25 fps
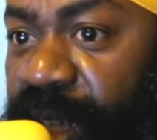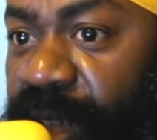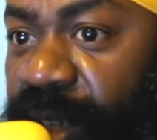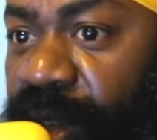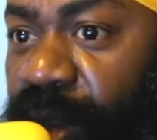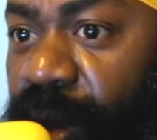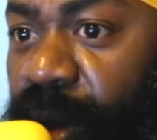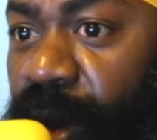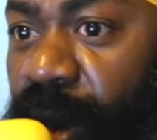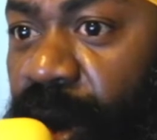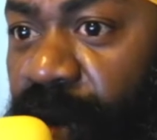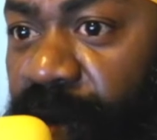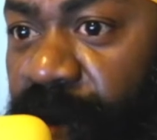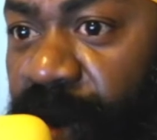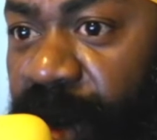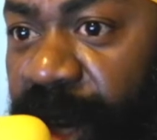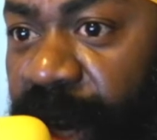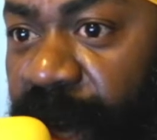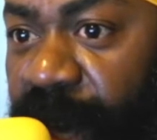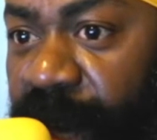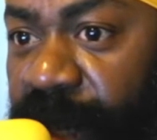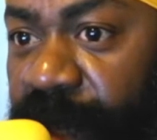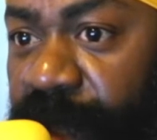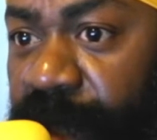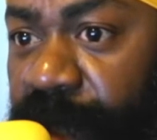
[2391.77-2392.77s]

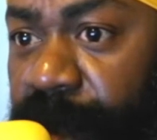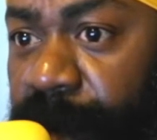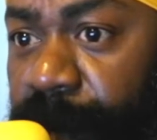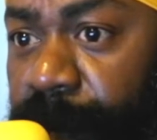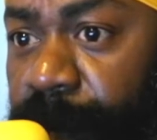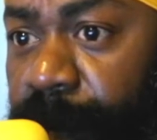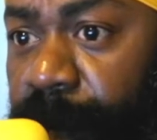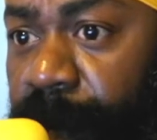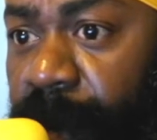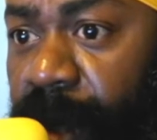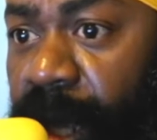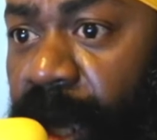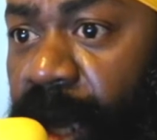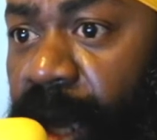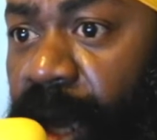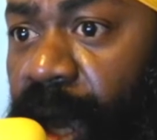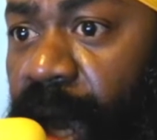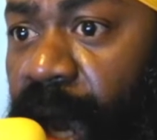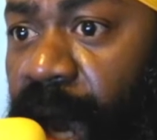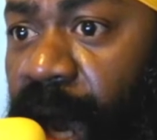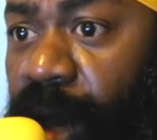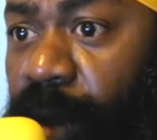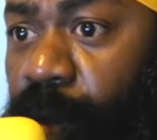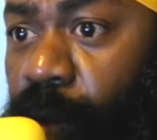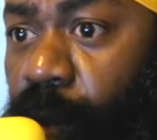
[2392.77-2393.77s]
covenant
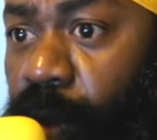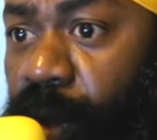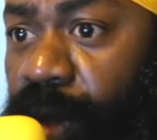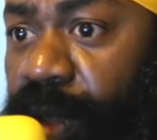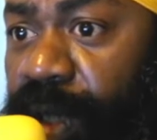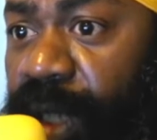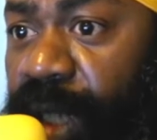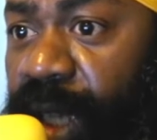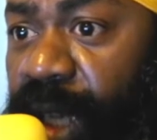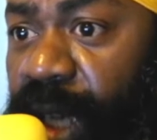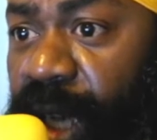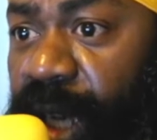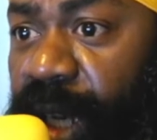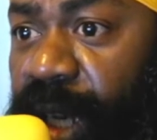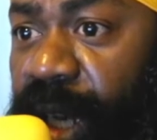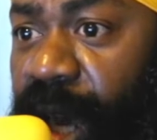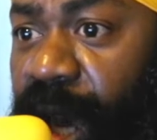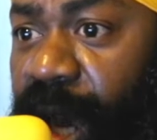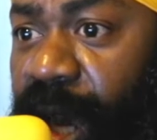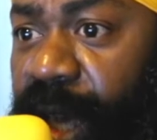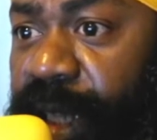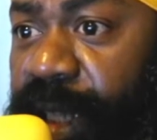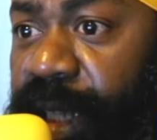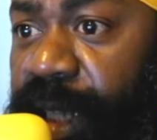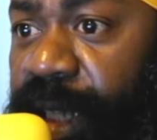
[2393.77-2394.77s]
and was in
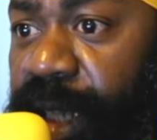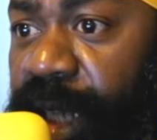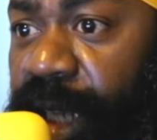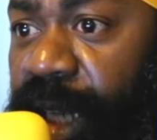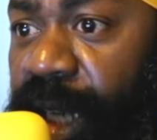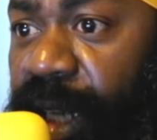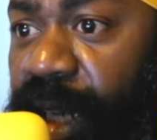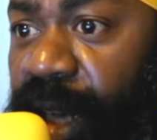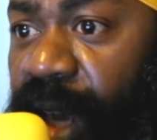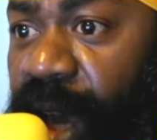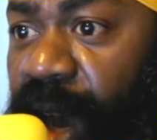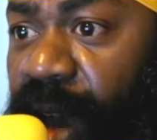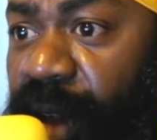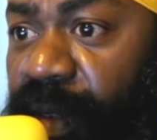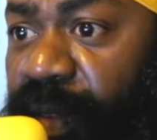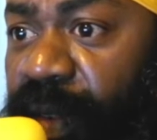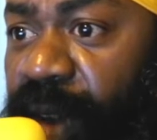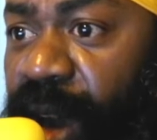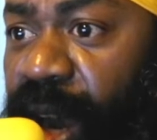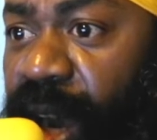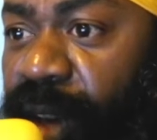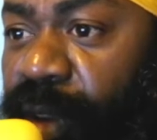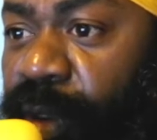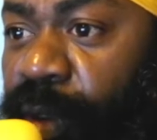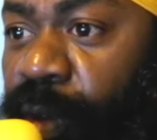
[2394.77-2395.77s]
a state of
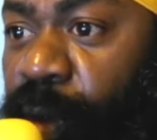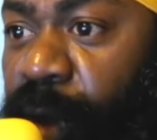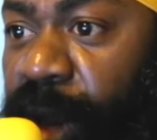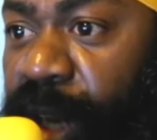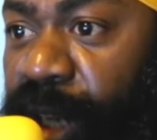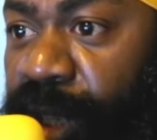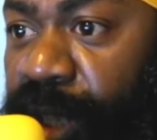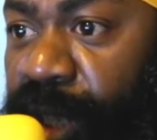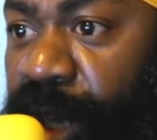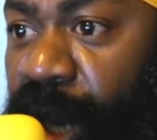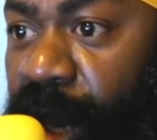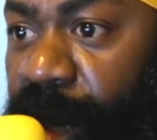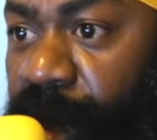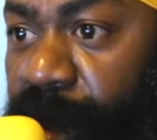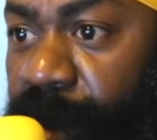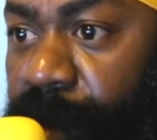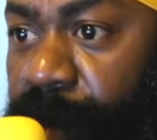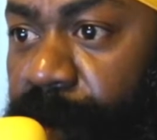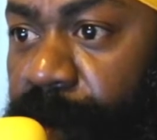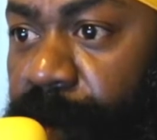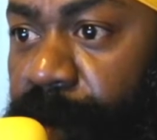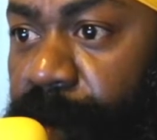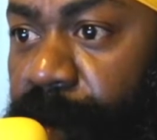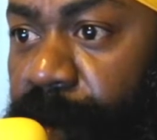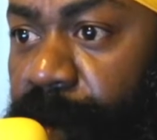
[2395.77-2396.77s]
aggression.
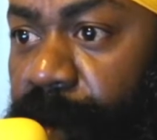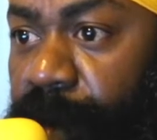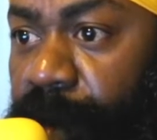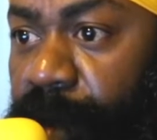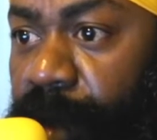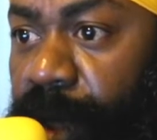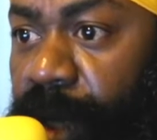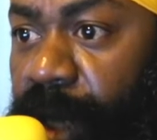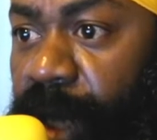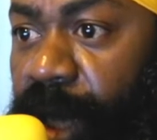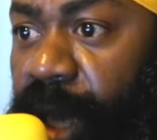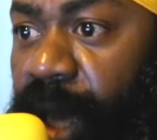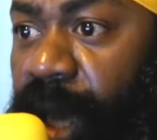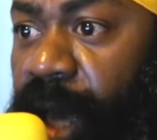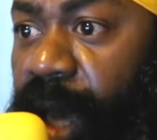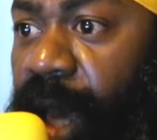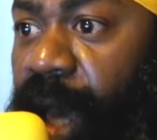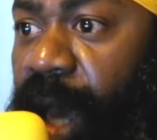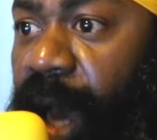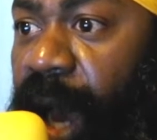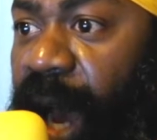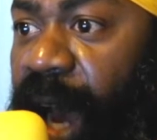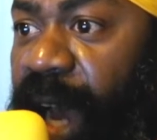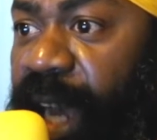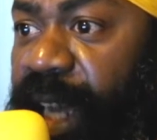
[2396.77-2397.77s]

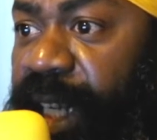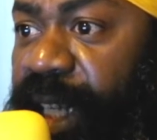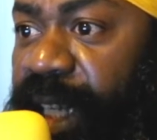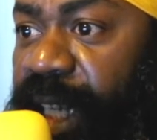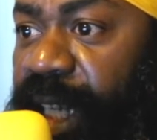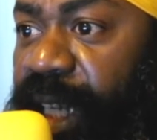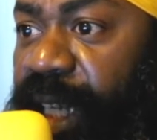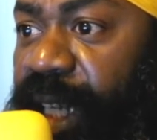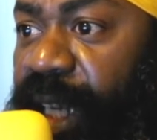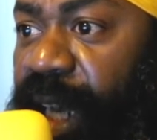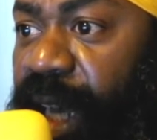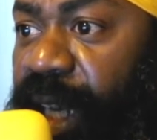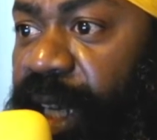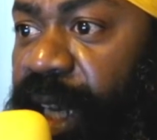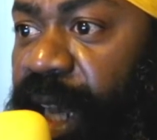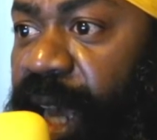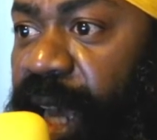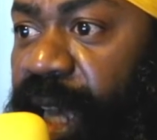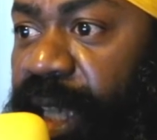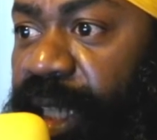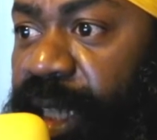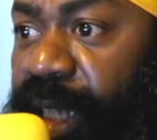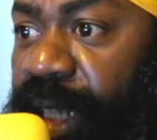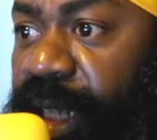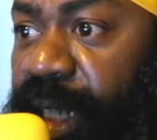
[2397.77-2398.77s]
I did not
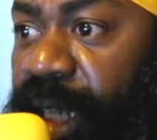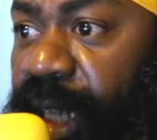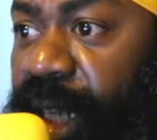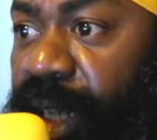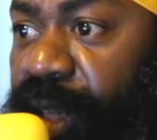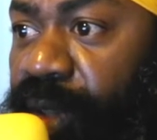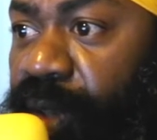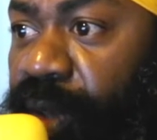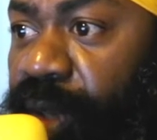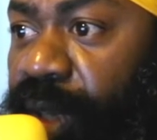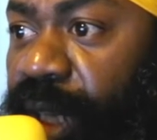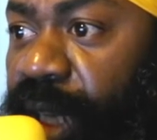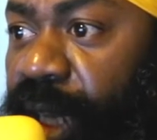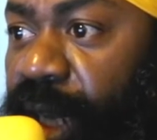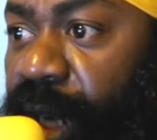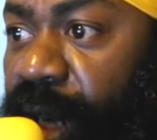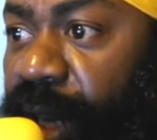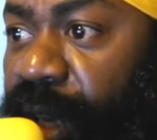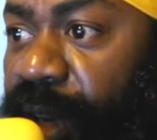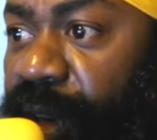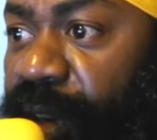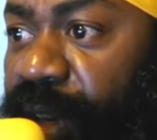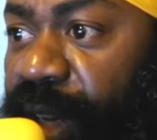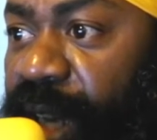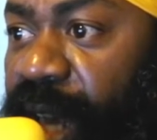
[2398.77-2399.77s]
hesitate to
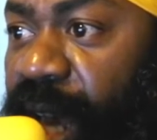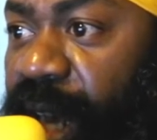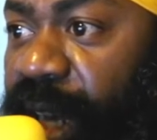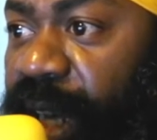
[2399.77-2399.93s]
declare that